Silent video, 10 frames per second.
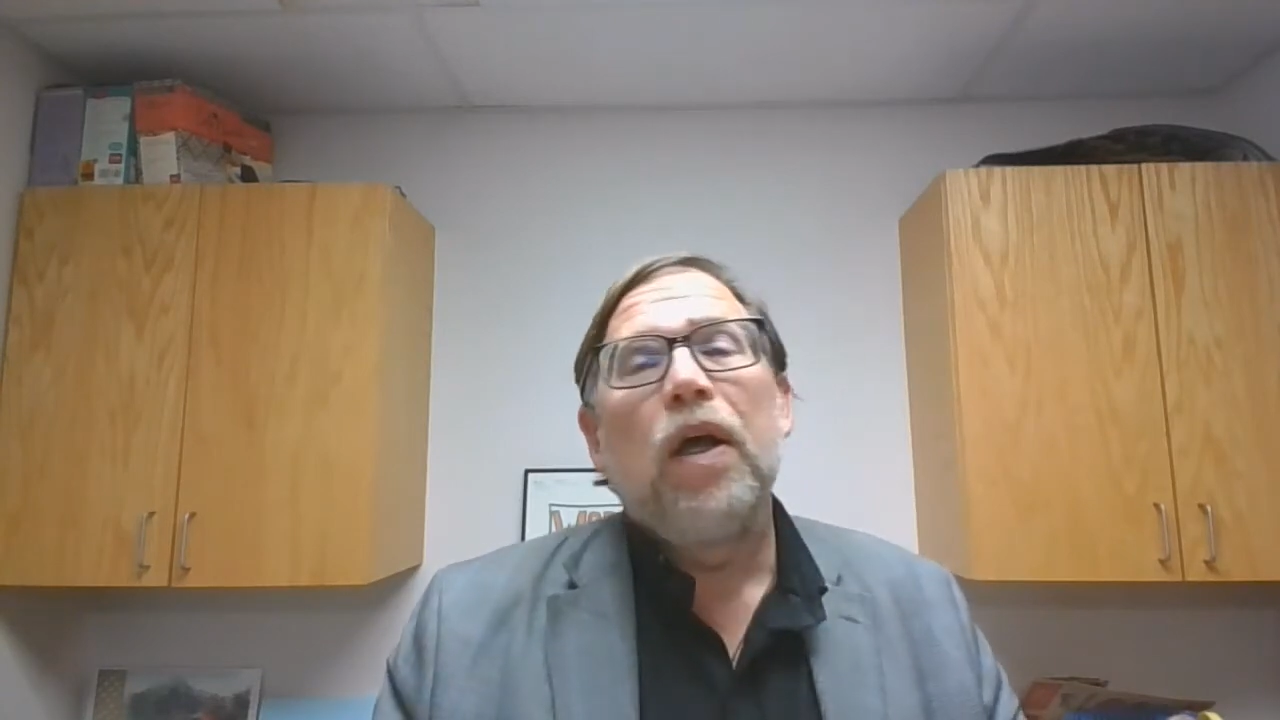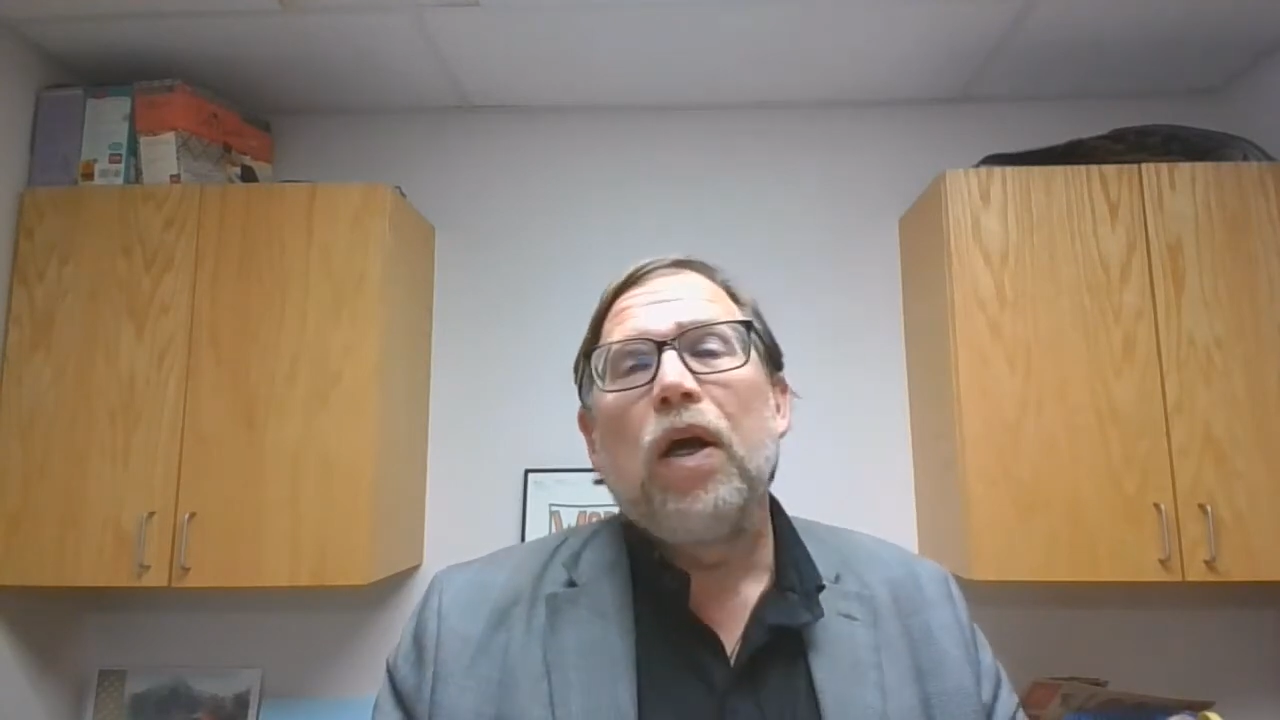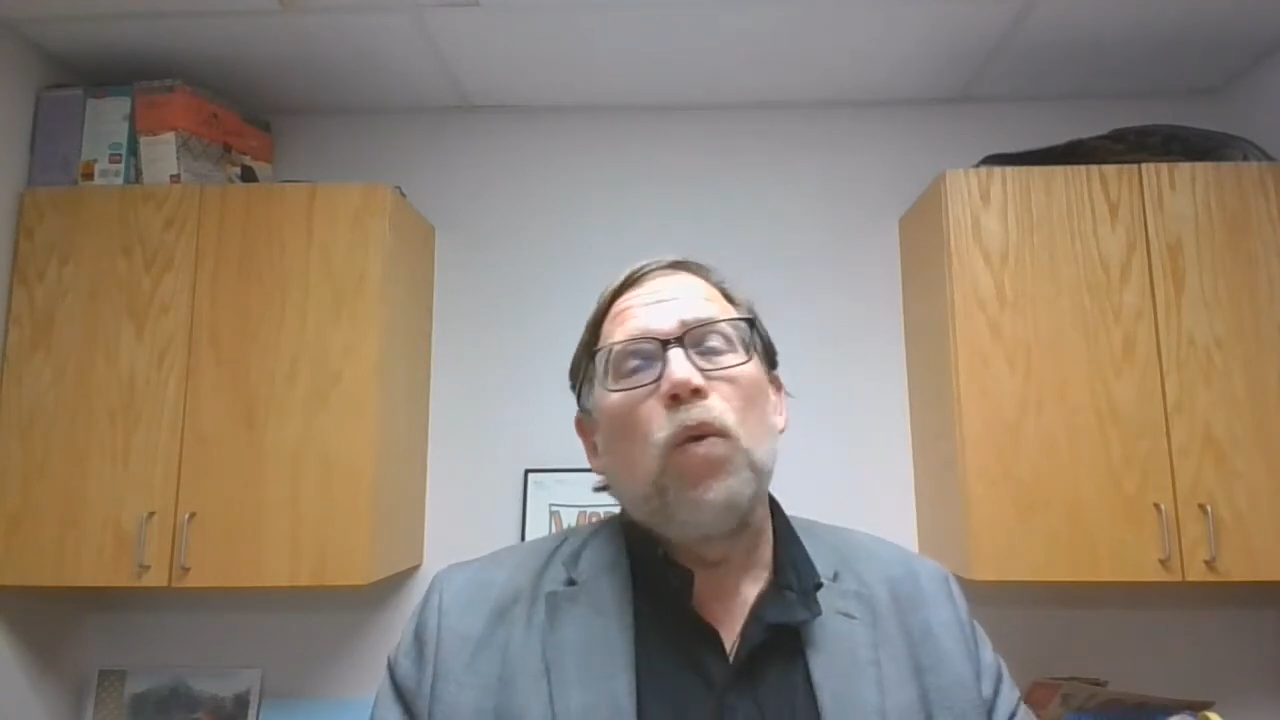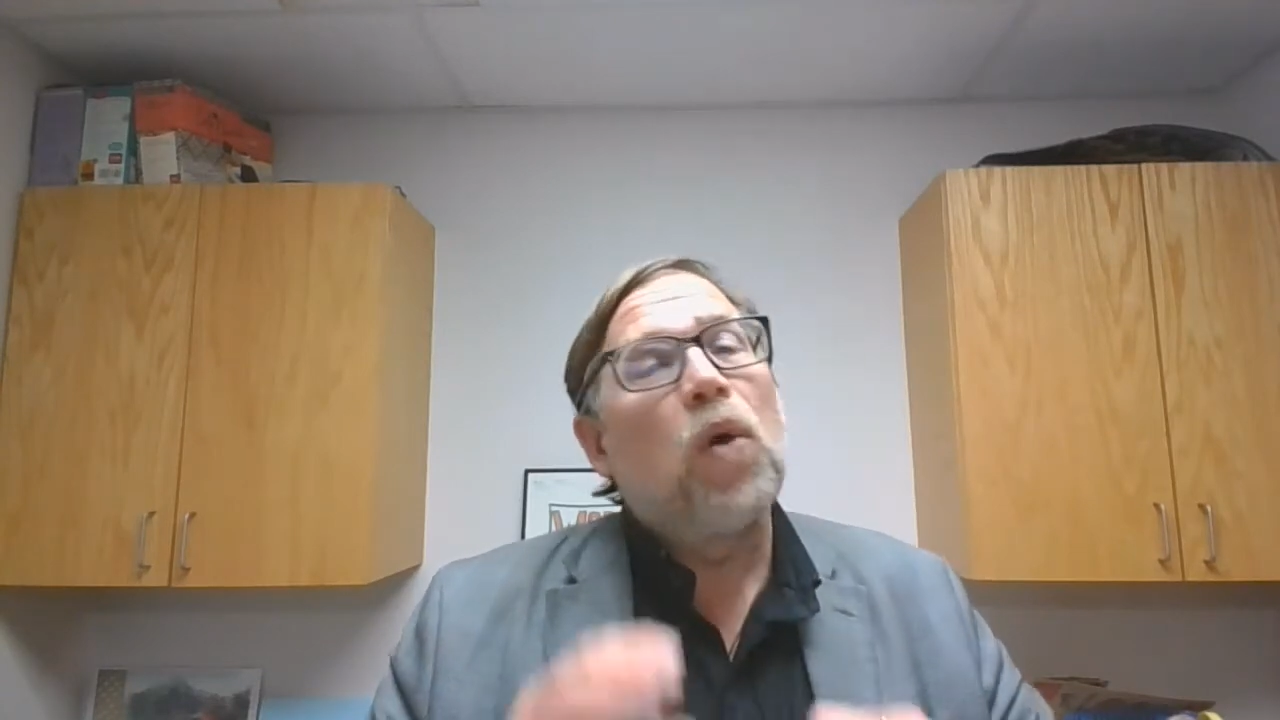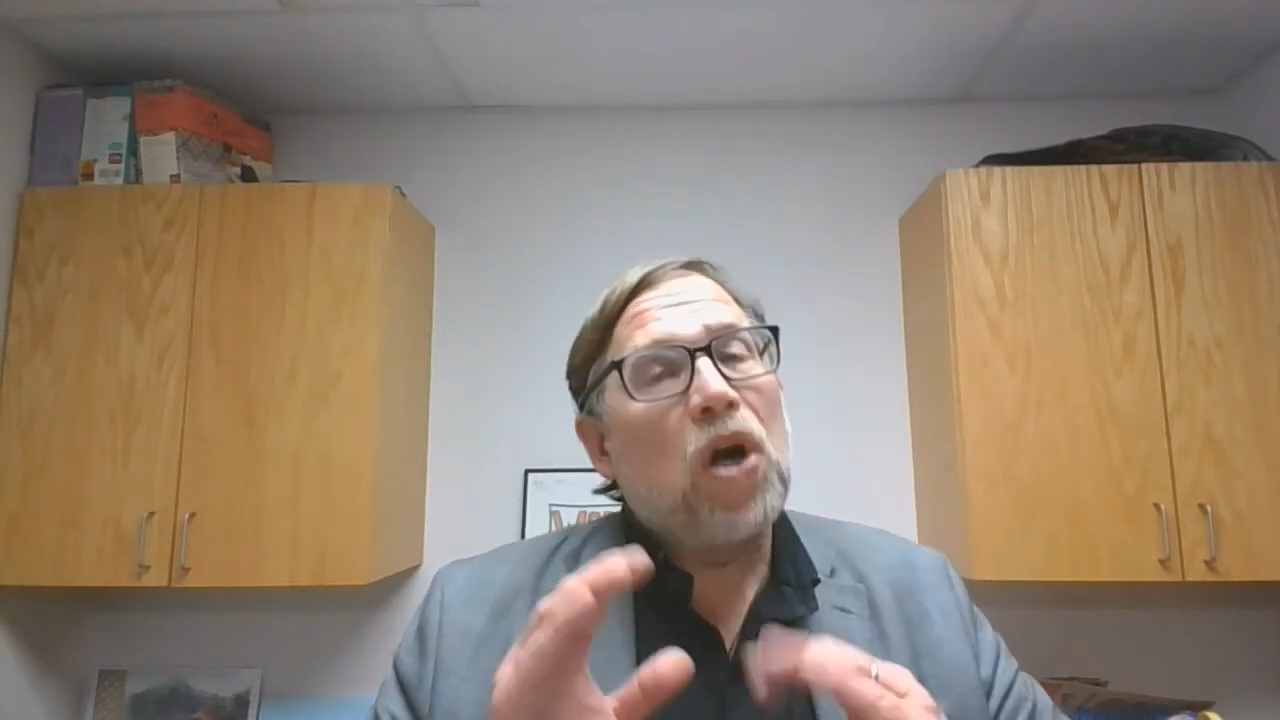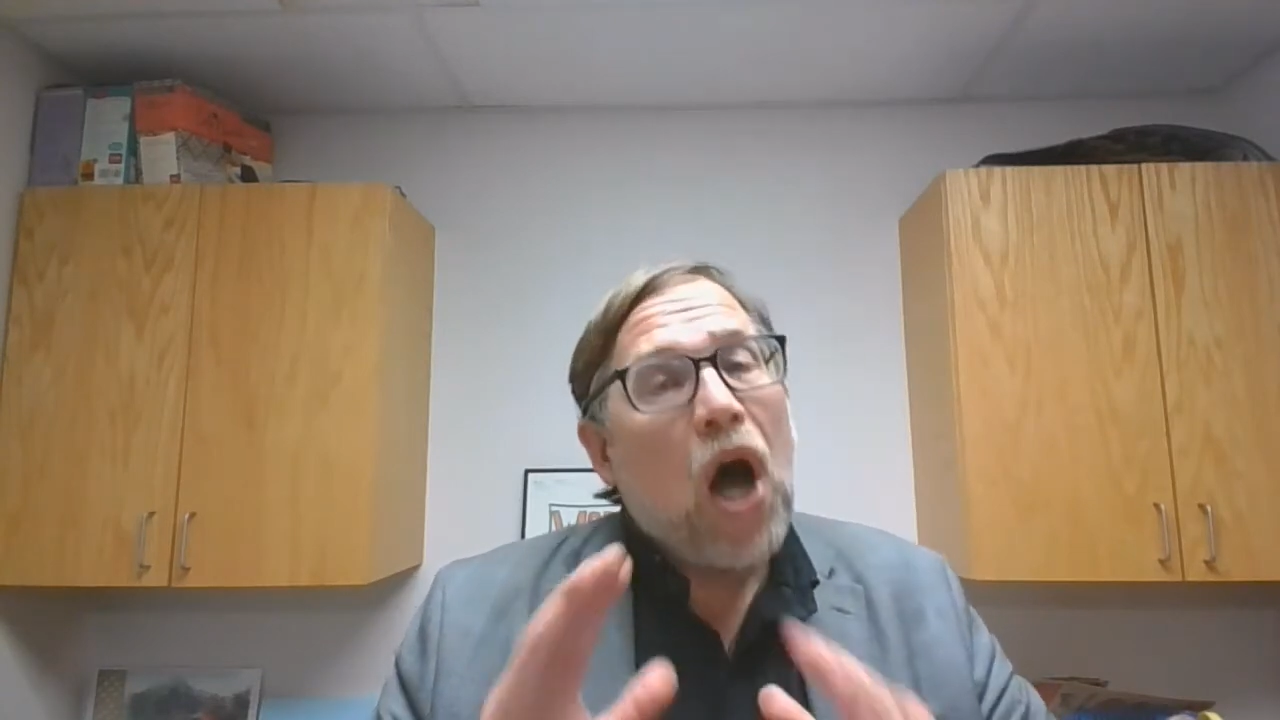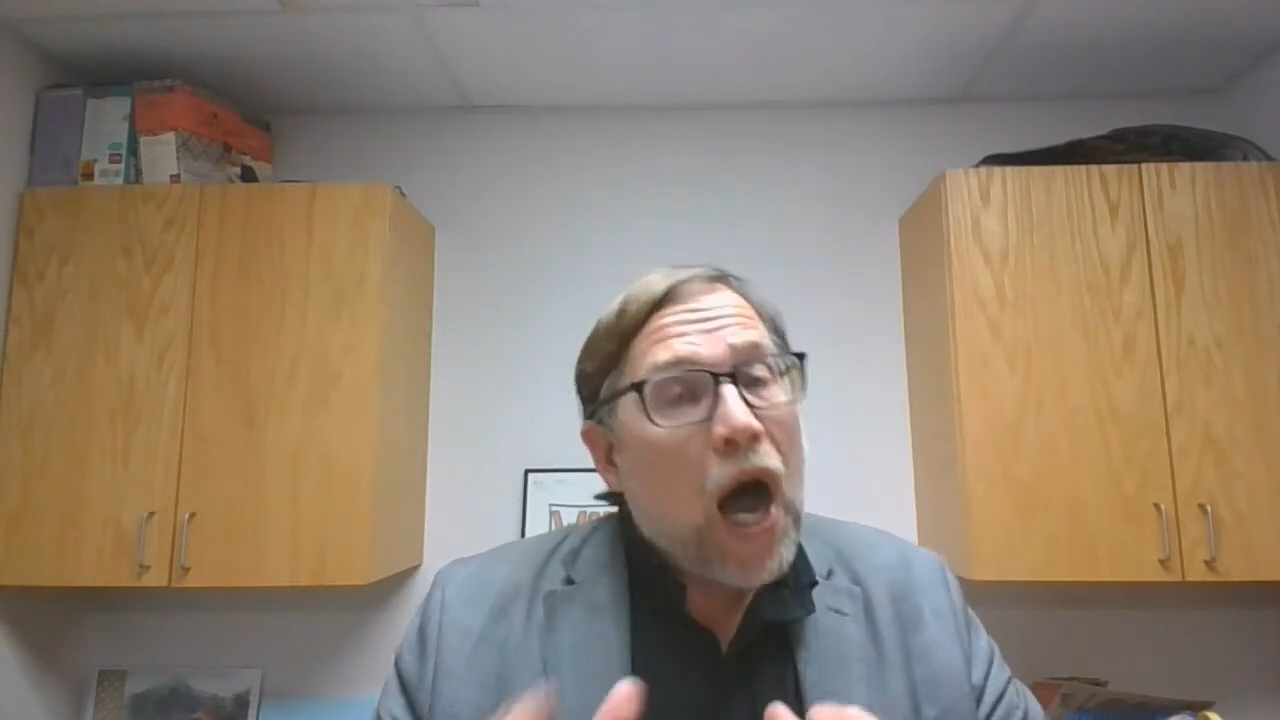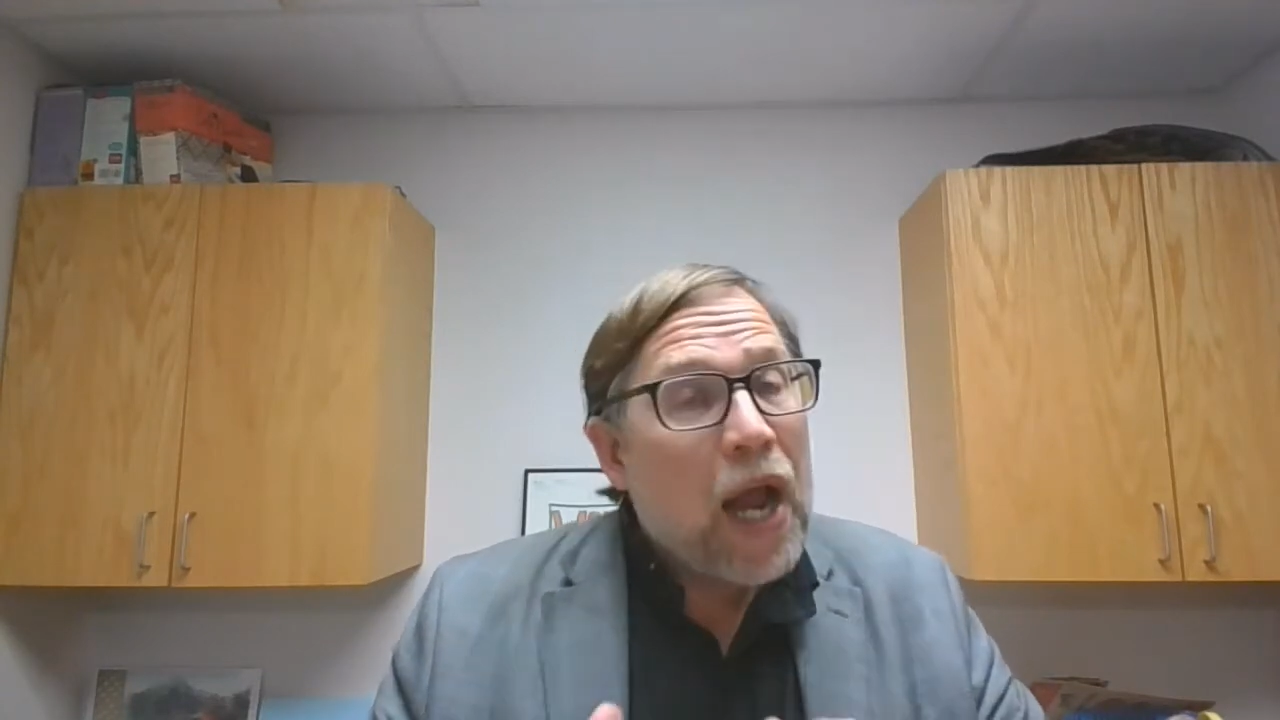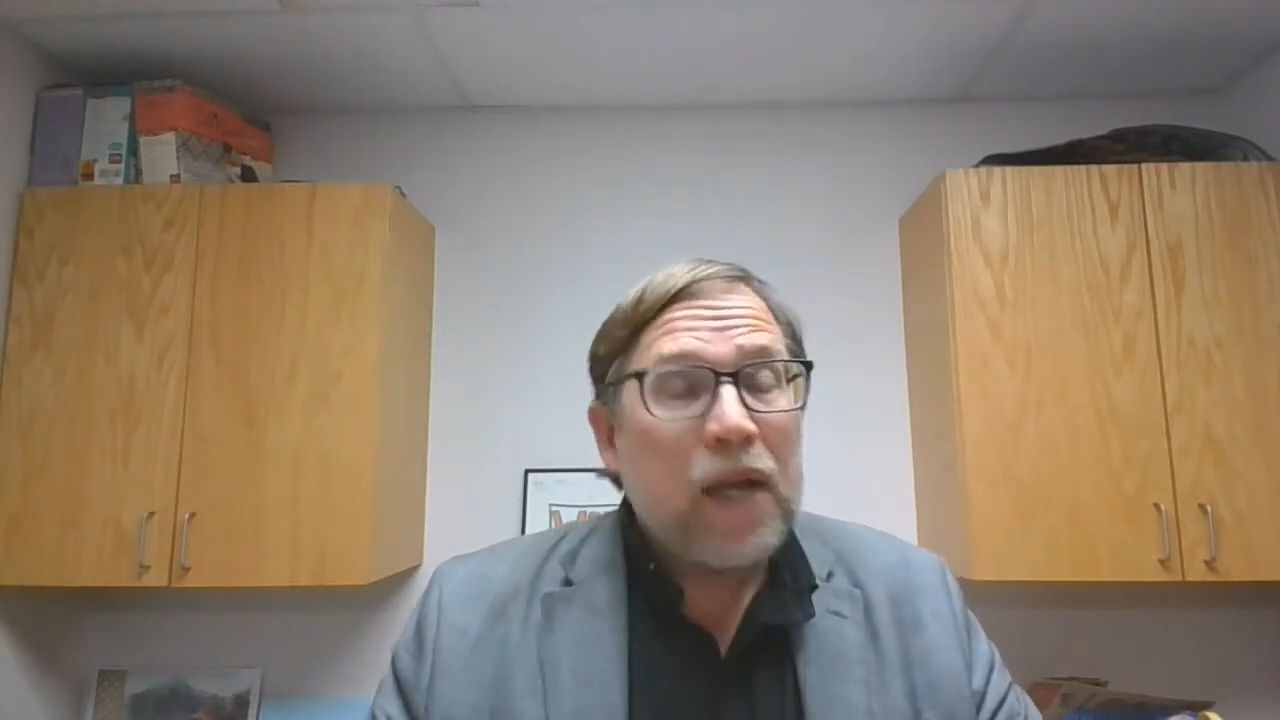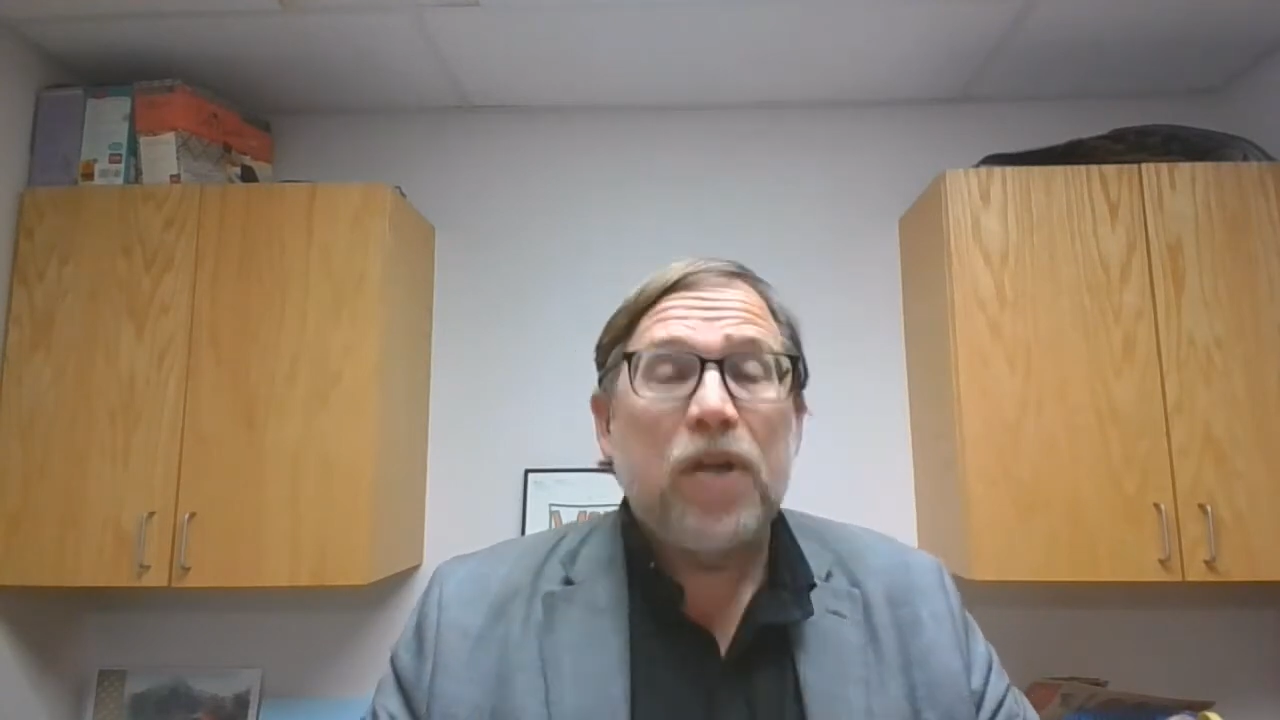We're not